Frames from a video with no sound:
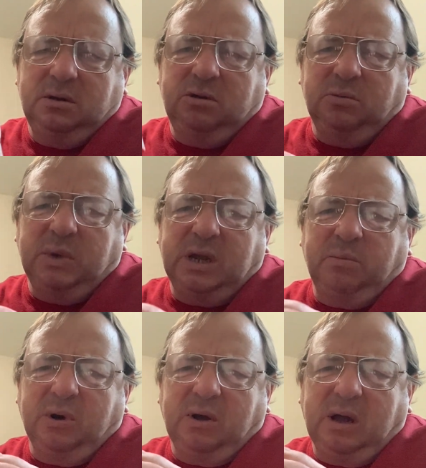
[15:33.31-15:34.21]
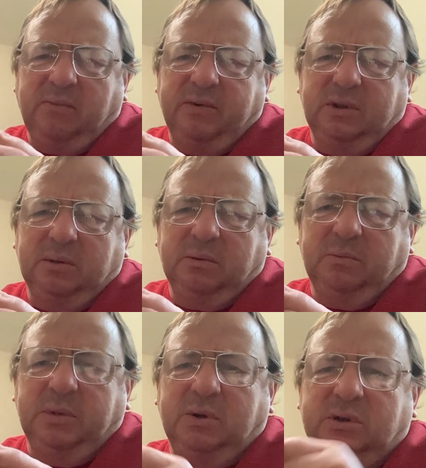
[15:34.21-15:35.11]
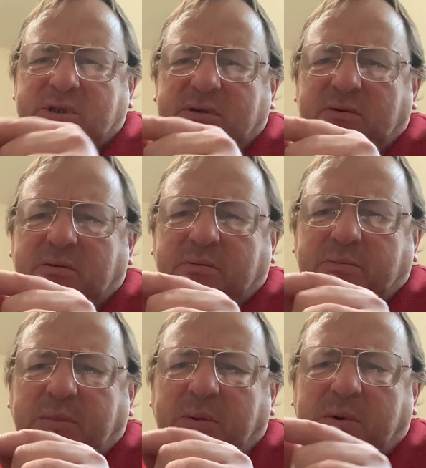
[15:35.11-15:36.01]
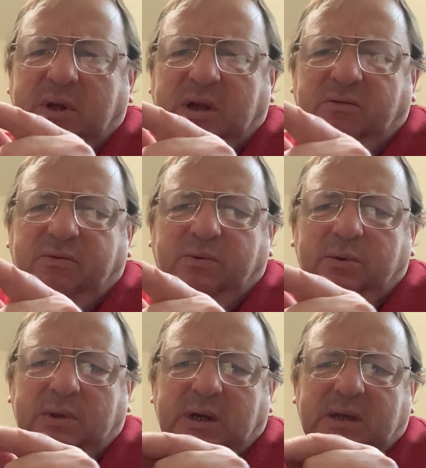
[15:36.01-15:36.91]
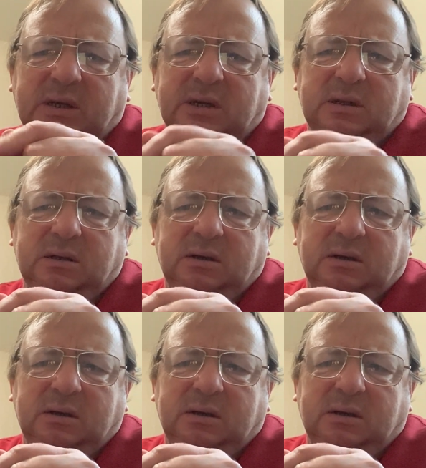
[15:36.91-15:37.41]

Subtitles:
to make more comfortable, because people have foot like that.